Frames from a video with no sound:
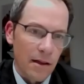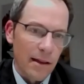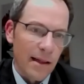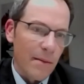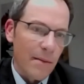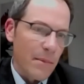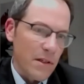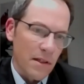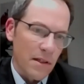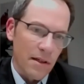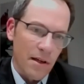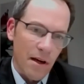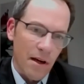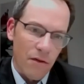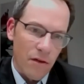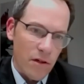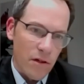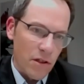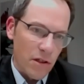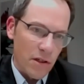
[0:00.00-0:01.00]
limits and
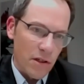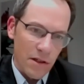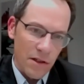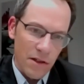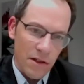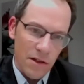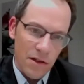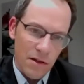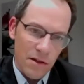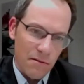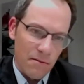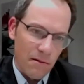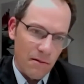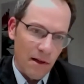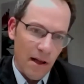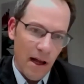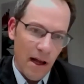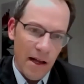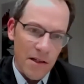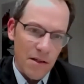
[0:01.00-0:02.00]
coverages,
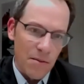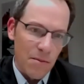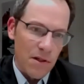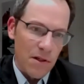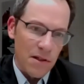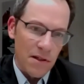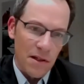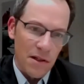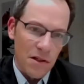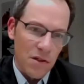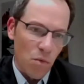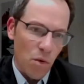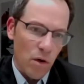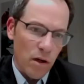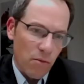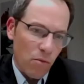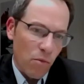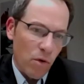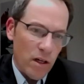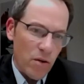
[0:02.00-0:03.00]
lines of business.
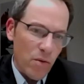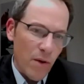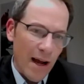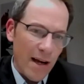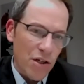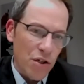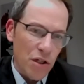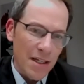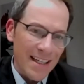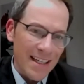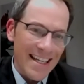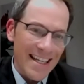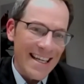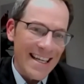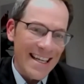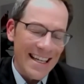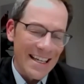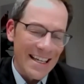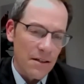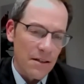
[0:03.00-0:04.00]
What do you actually
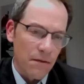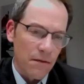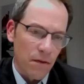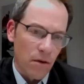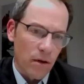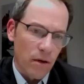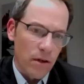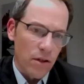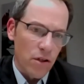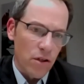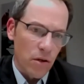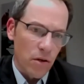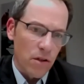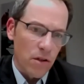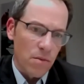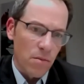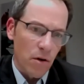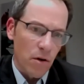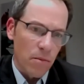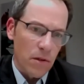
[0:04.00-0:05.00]
need for
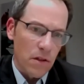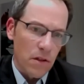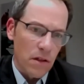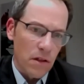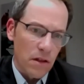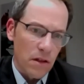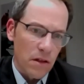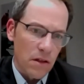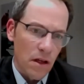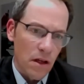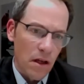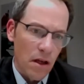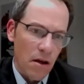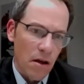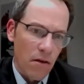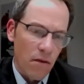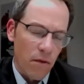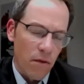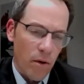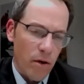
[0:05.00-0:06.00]
insurance purposes
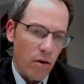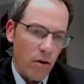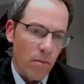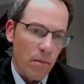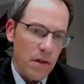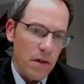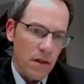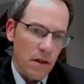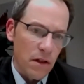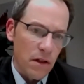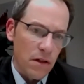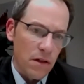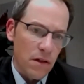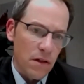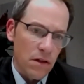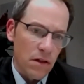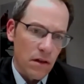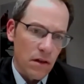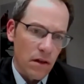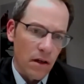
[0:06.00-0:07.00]
for your
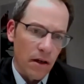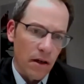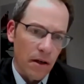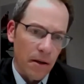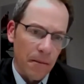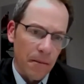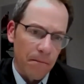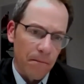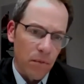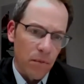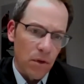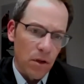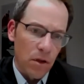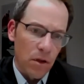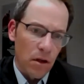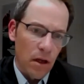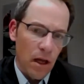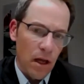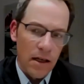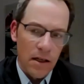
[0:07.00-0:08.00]
business?
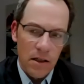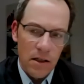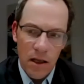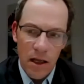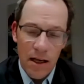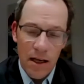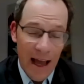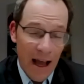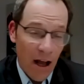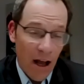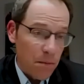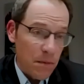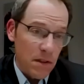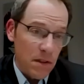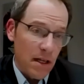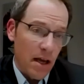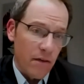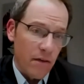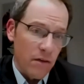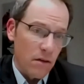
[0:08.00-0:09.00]
And it helps
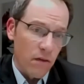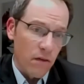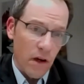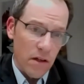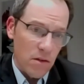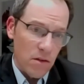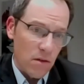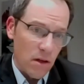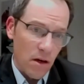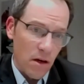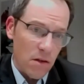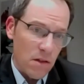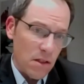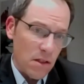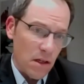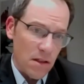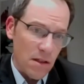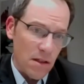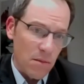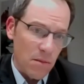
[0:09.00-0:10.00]
to have an advisor there. It's
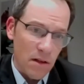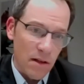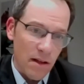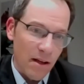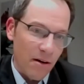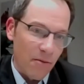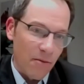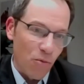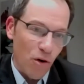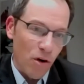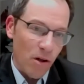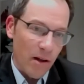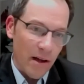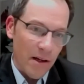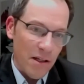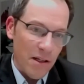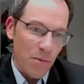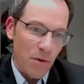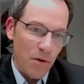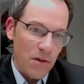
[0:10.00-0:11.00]
not something that we're all
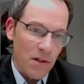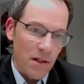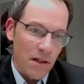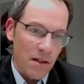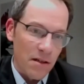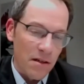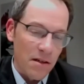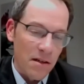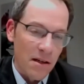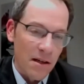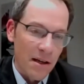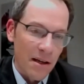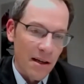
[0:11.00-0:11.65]
experts in